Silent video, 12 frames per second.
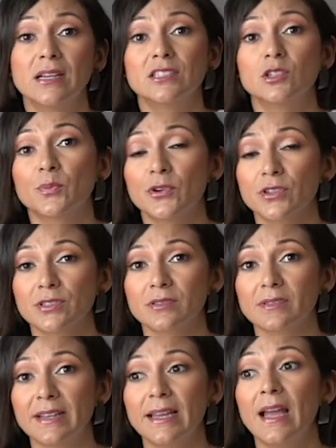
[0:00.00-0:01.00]
So
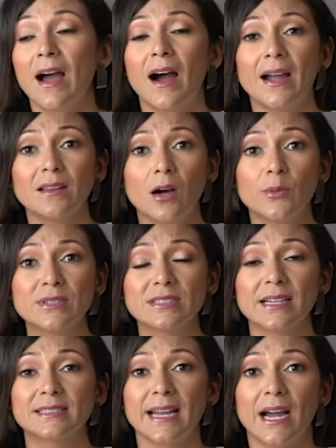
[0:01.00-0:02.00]
personally, I always
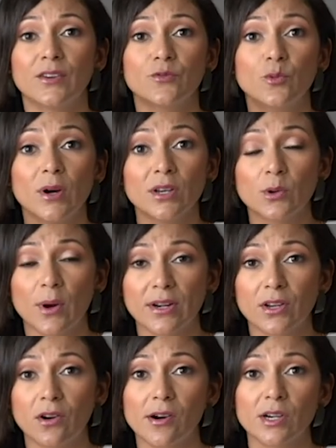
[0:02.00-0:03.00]
like to have one
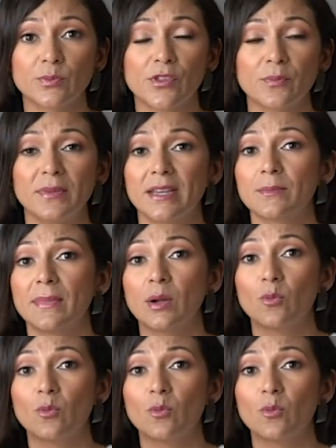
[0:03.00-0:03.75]
credit card with me in my